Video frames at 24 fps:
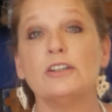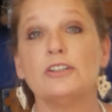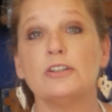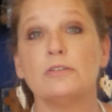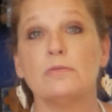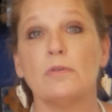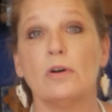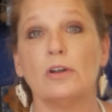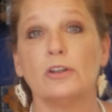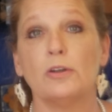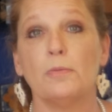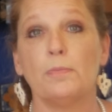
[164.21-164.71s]

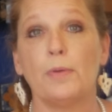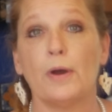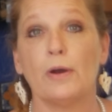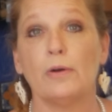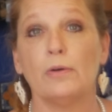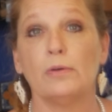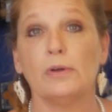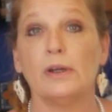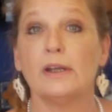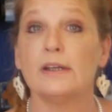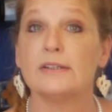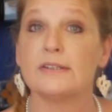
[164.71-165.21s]
do on the
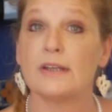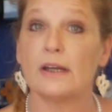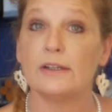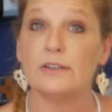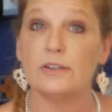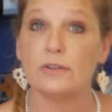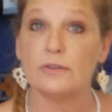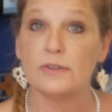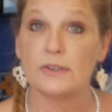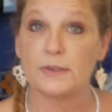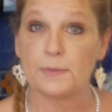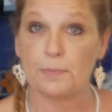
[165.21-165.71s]
boat is I
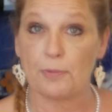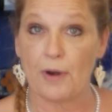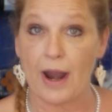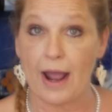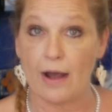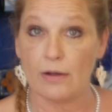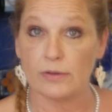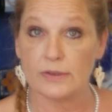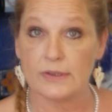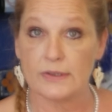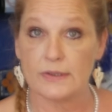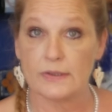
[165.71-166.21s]
do
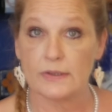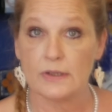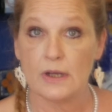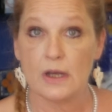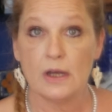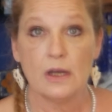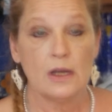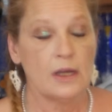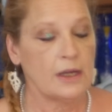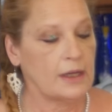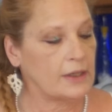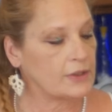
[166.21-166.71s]
sprouts.
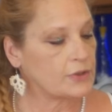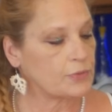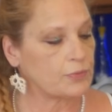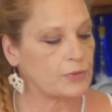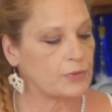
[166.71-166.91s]
It's